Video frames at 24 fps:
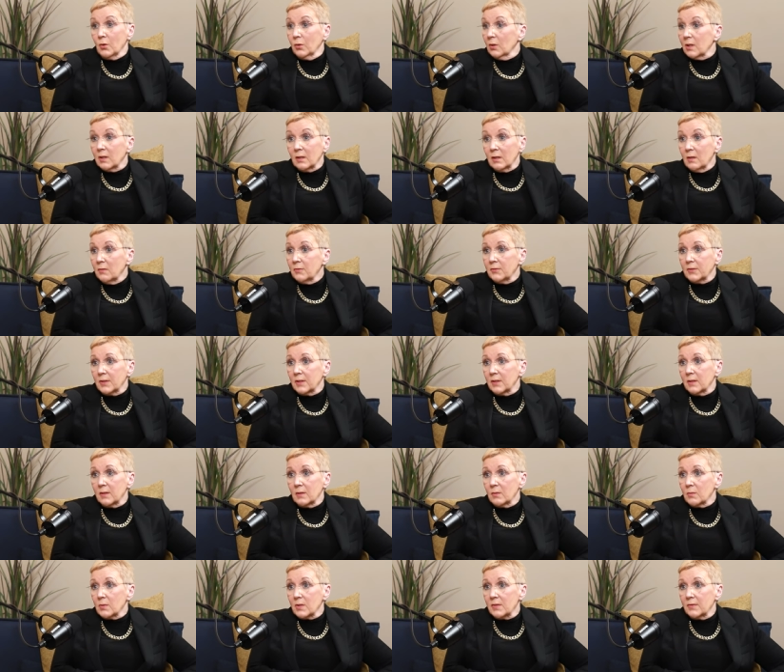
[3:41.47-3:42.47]
and I loved it and
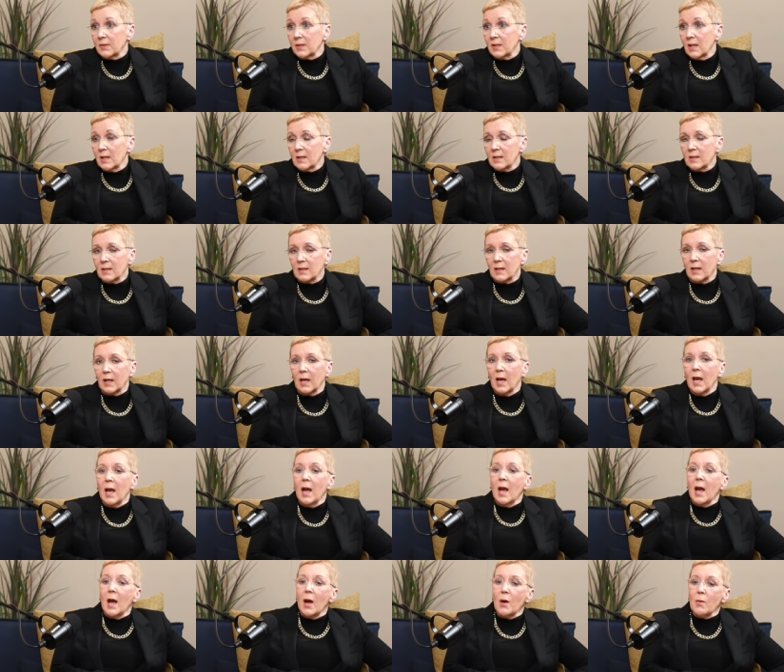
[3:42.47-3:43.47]
it was fantastic. Mm-hmm.
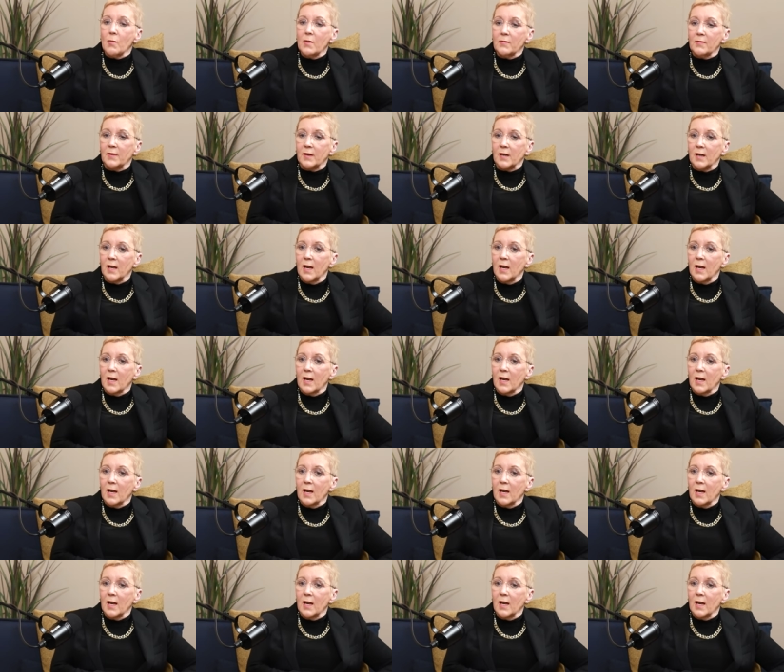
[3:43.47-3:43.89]
However,